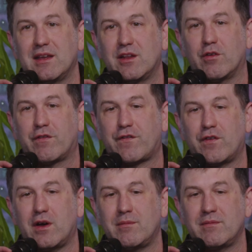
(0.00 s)

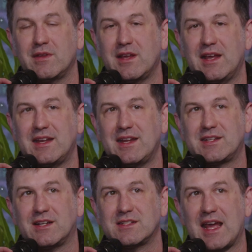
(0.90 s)
it
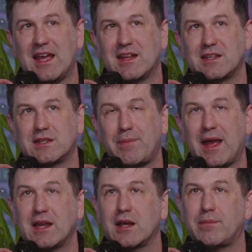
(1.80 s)
does,
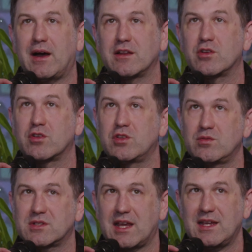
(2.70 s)
depending upon your
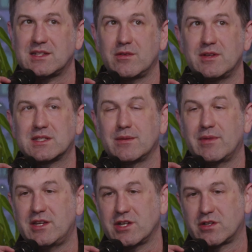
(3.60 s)
use case, there is some
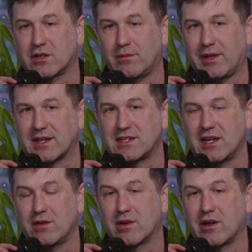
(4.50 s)
additional
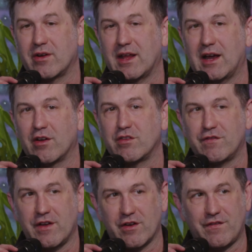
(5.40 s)
complexity regarding how you
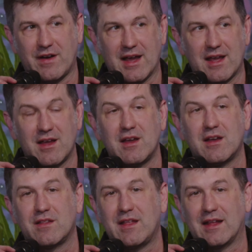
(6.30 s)
verify
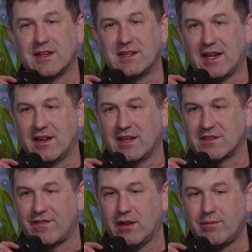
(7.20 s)
that the data is
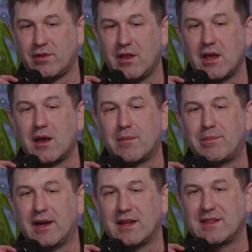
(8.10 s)
available.
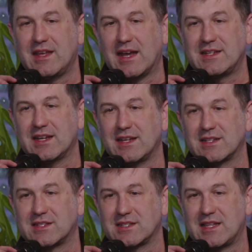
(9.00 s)
But the idea
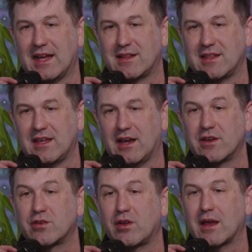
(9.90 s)
is that the
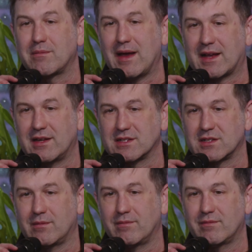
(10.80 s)
underlying
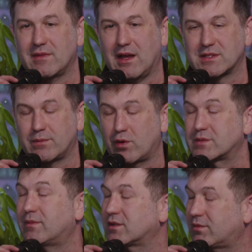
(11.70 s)
mechanism
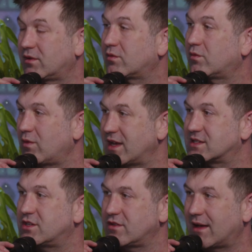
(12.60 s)
supports multiple ways
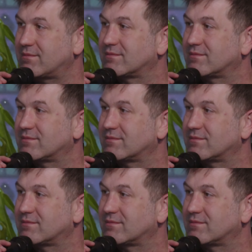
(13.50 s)
to do that.